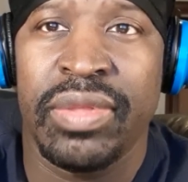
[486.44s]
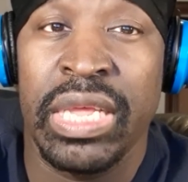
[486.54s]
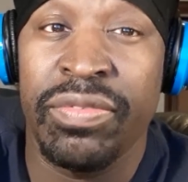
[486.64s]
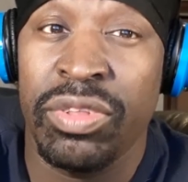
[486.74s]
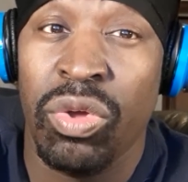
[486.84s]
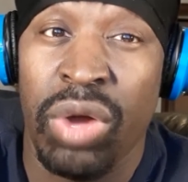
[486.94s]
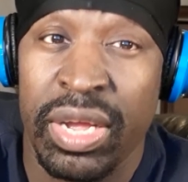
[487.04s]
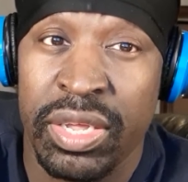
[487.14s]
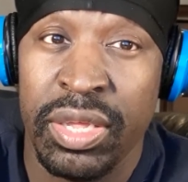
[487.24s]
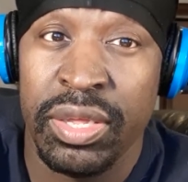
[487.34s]
Even though
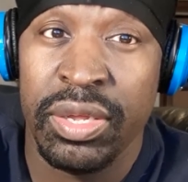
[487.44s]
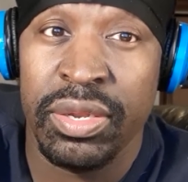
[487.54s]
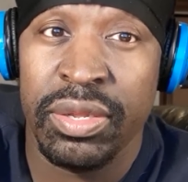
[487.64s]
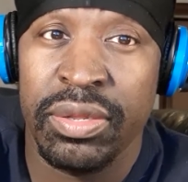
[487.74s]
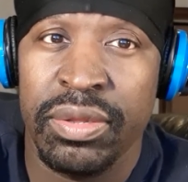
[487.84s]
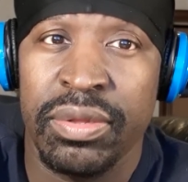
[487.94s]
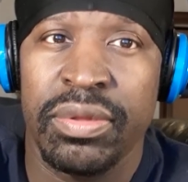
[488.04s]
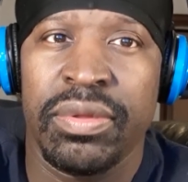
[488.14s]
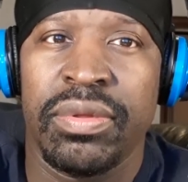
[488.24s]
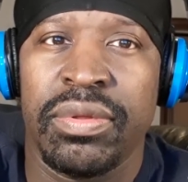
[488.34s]
I could.
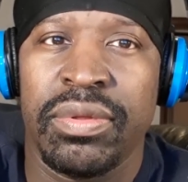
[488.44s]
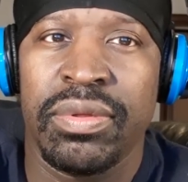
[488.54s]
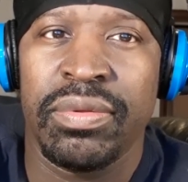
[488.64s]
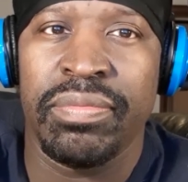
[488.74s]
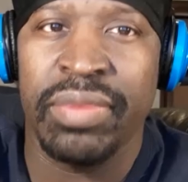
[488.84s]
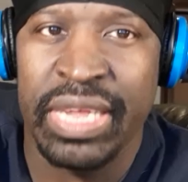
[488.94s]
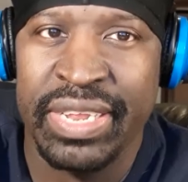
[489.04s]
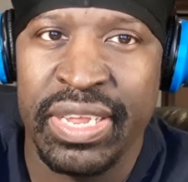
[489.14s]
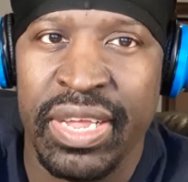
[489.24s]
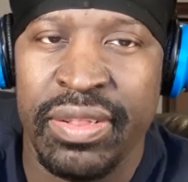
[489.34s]
But I
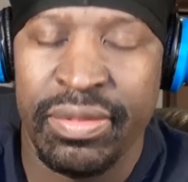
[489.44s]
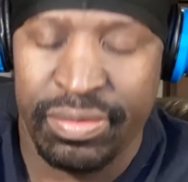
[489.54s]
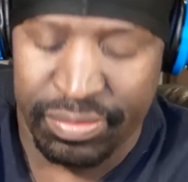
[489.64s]
didn't.